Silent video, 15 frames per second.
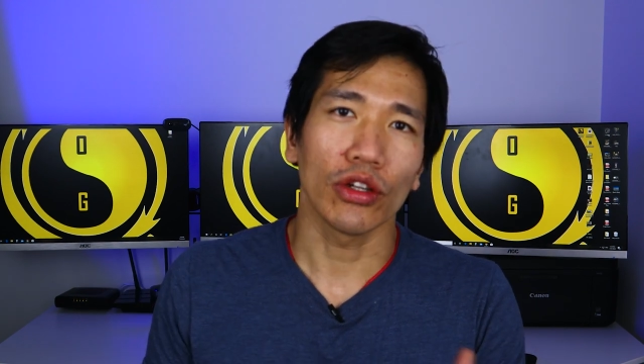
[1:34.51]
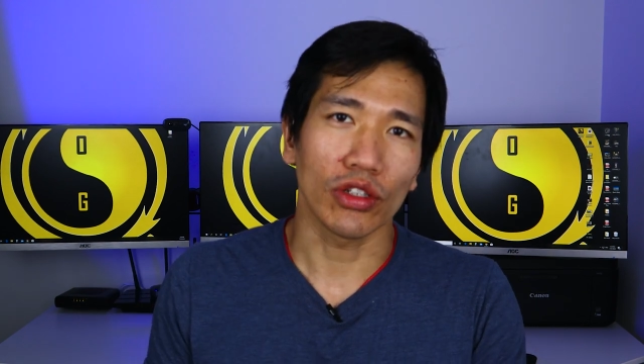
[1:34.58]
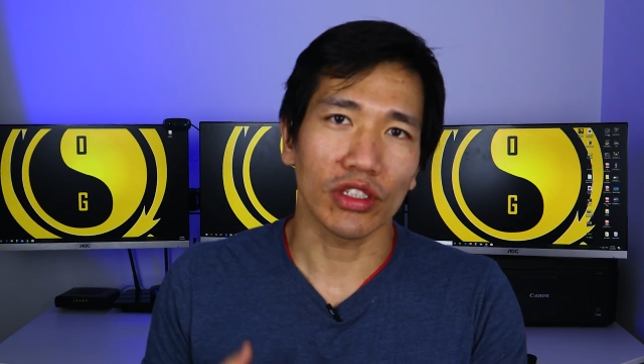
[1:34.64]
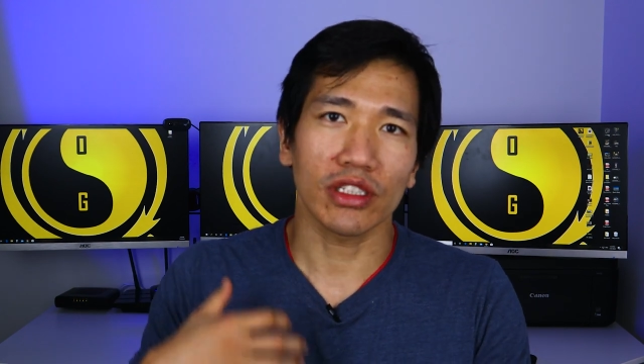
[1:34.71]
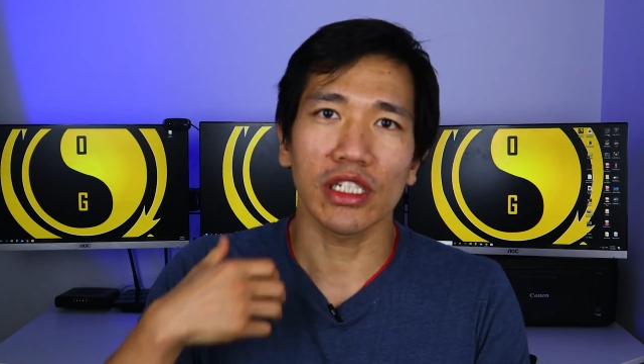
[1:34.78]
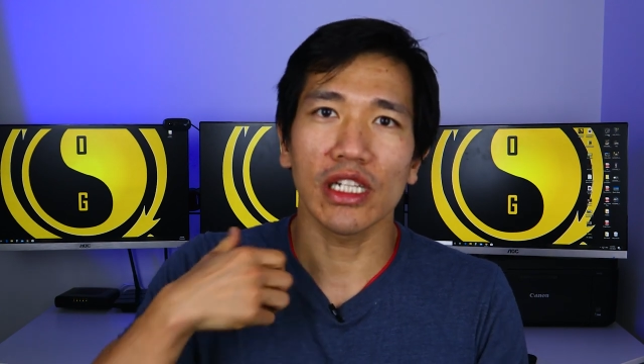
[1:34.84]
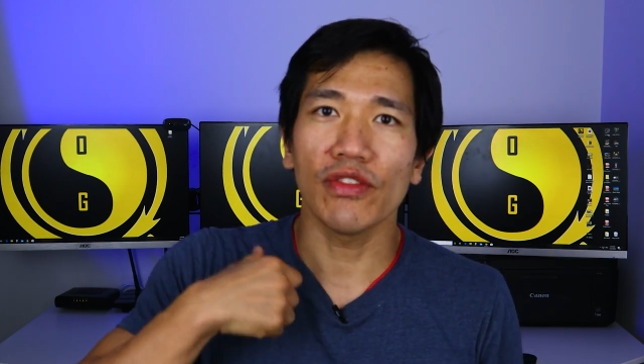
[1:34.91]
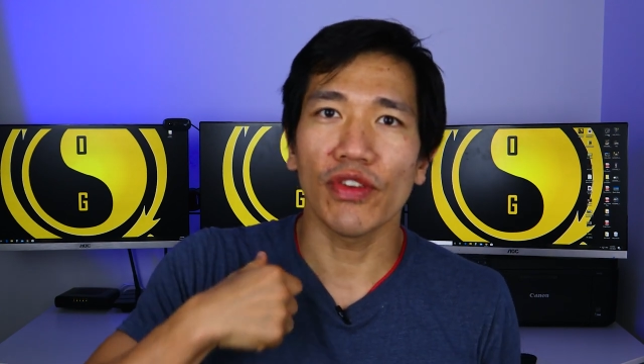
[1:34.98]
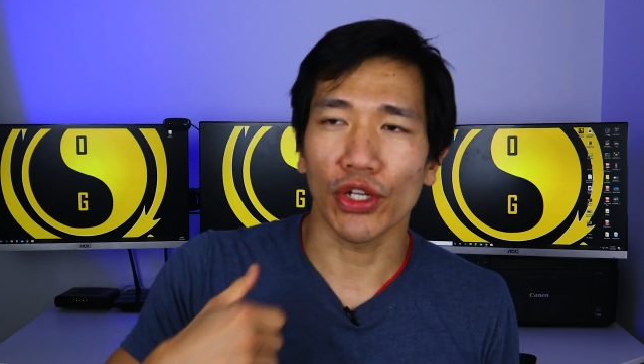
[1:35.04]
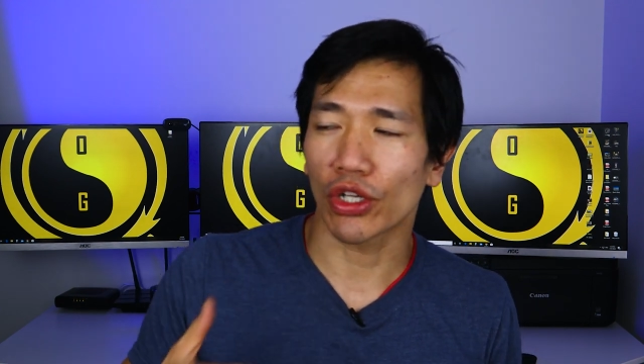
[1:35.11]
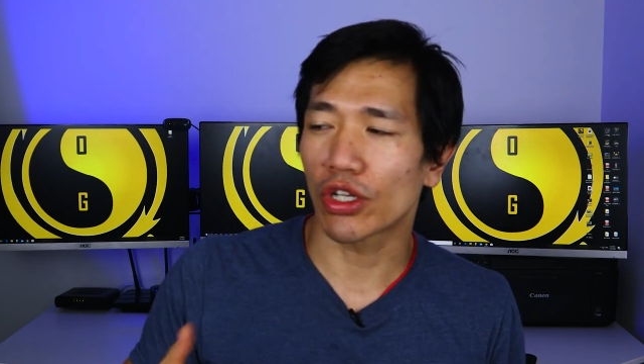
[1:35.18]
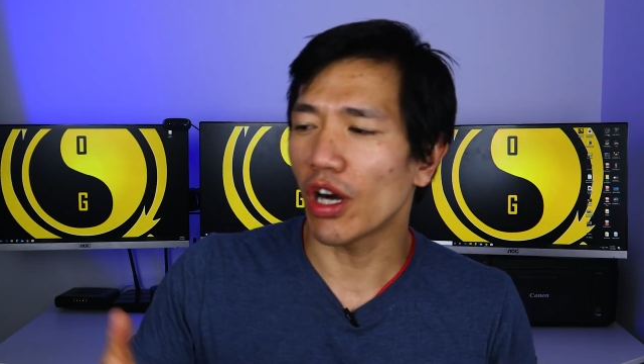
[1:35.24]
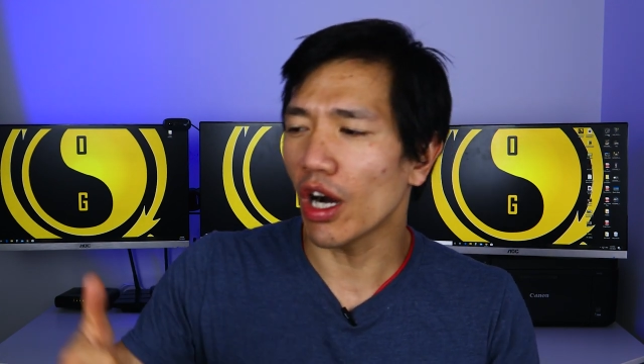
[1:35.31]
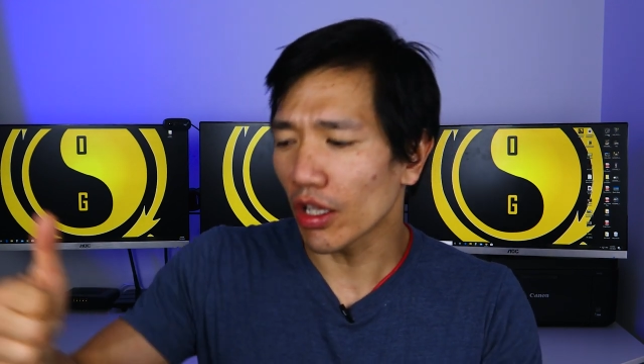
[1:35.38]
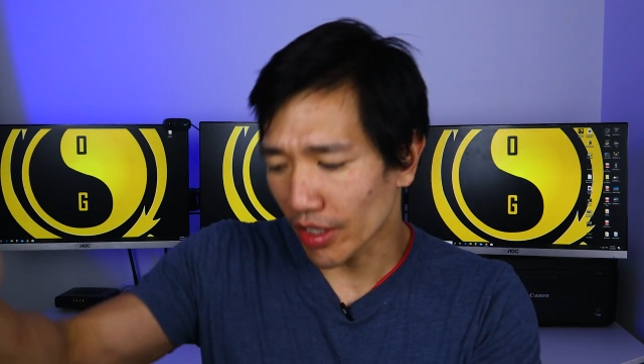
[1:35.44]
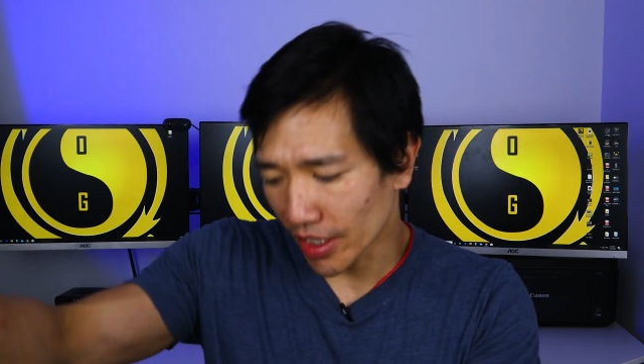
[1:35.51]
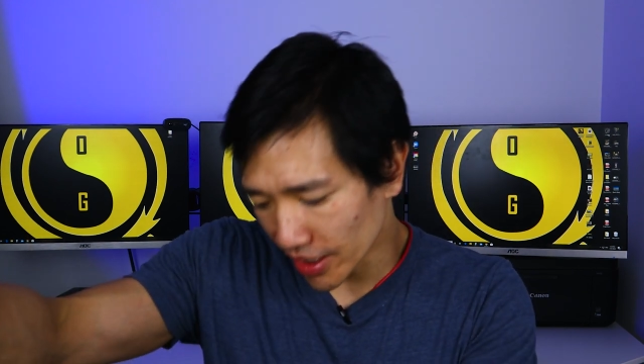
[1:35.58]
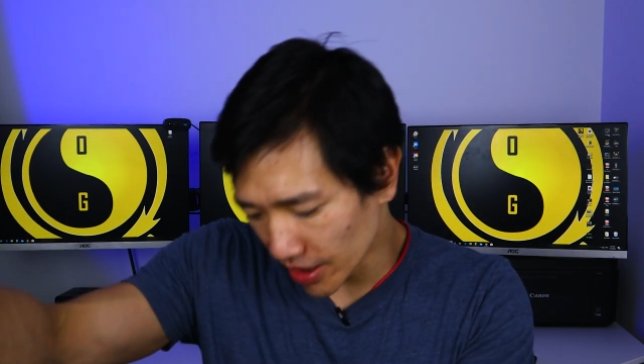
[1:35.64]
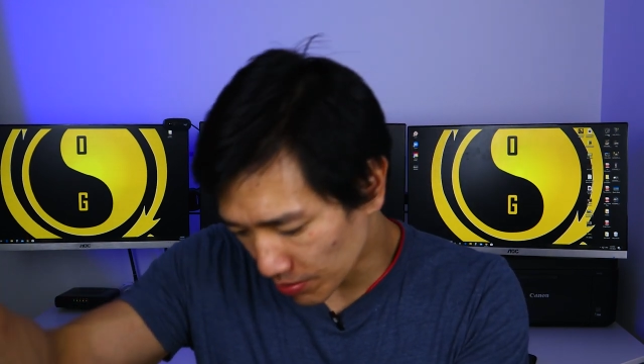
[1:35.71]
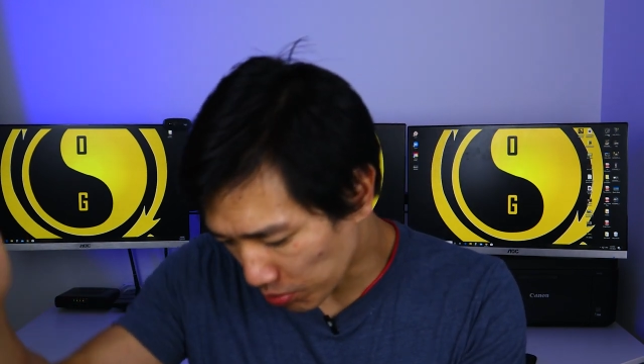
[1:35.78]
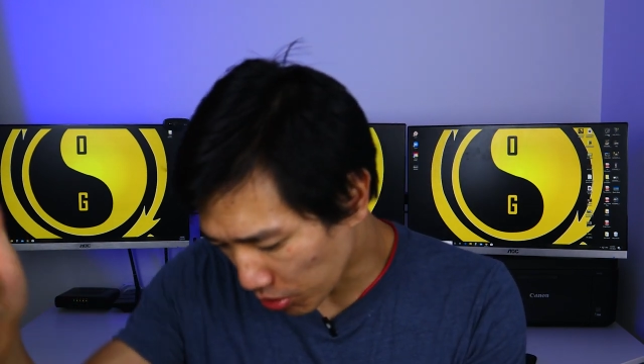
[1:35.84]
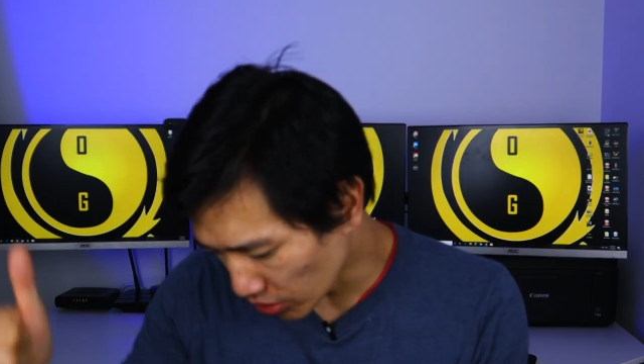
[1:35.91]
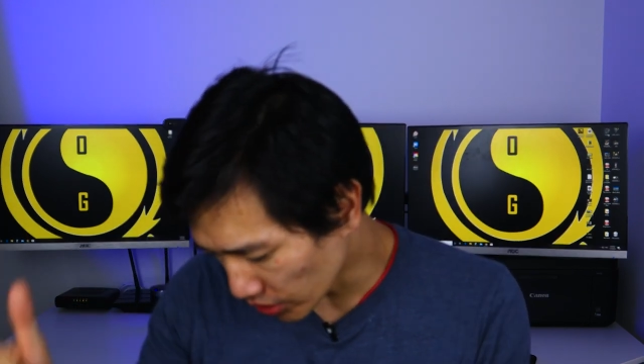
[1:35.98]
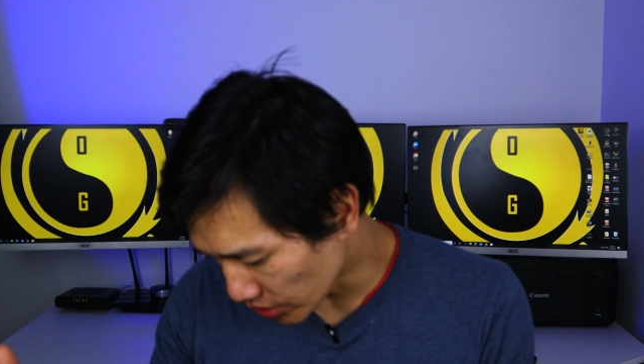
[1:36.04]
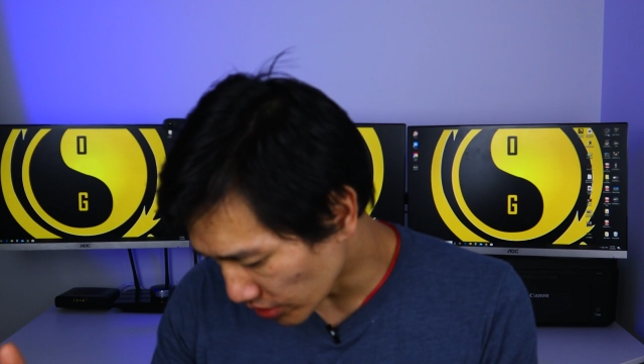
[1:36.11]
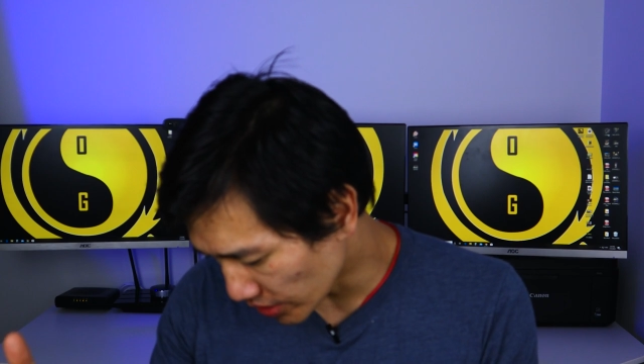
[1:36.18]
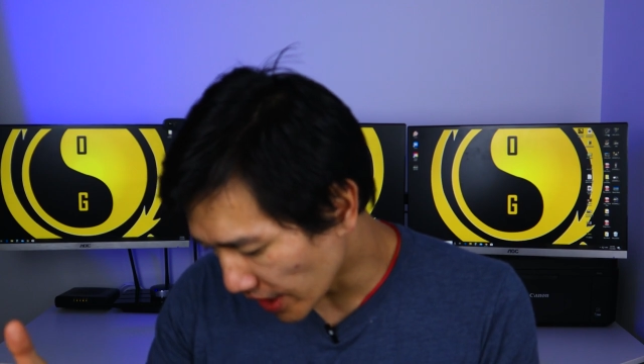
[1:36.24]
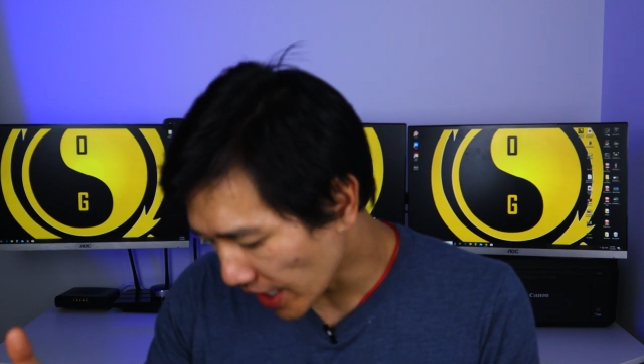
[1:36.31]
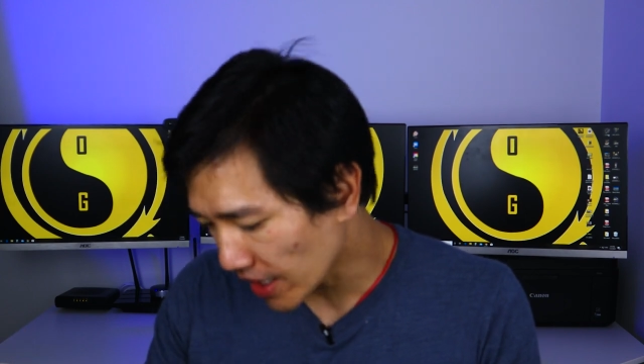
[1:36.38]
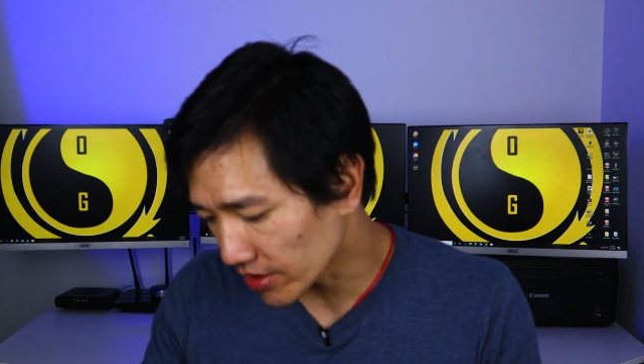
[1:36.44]
your sleeve and your collar, and he's pulling
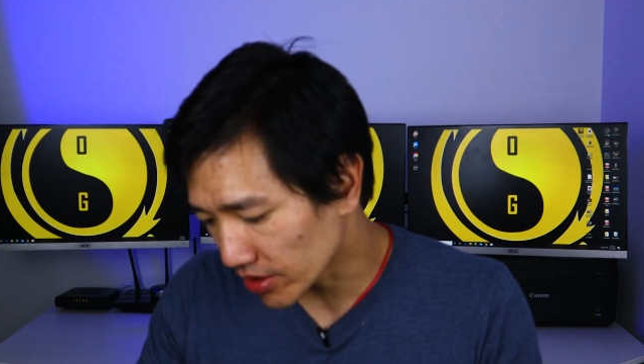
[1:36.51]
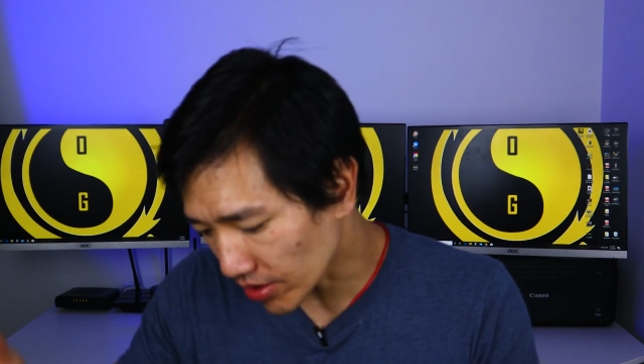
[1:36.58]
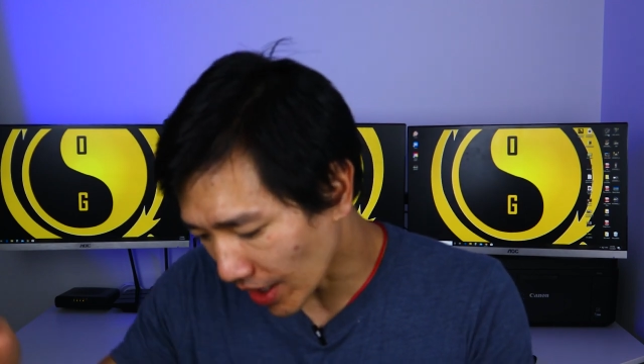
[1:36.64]
you down.